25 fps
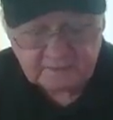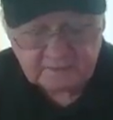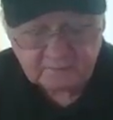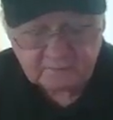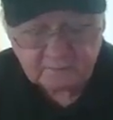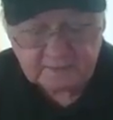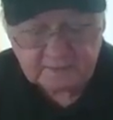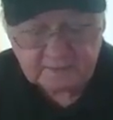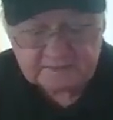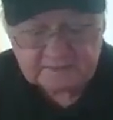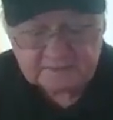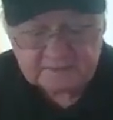
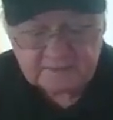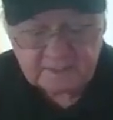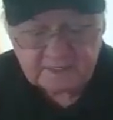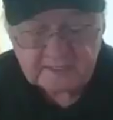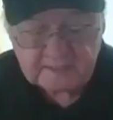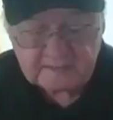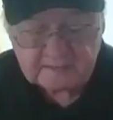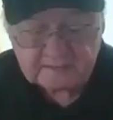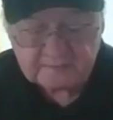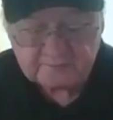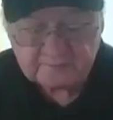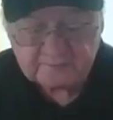Race
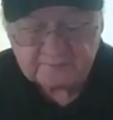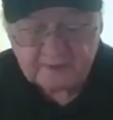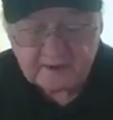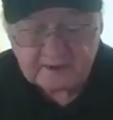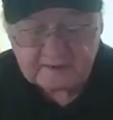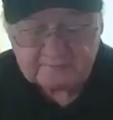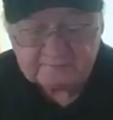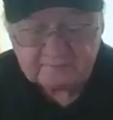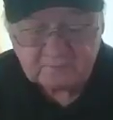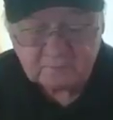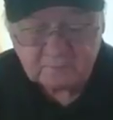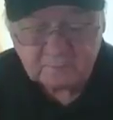eight,
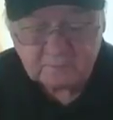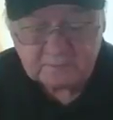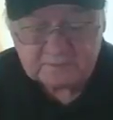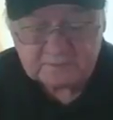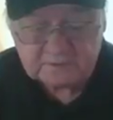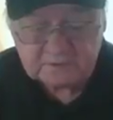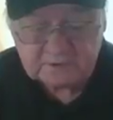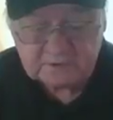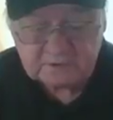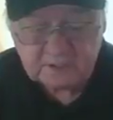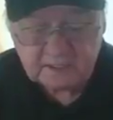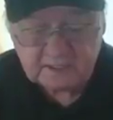five to one
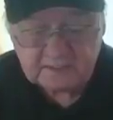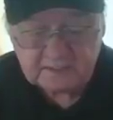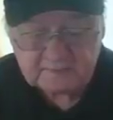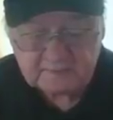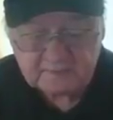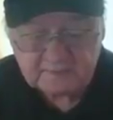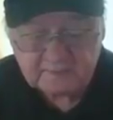shot.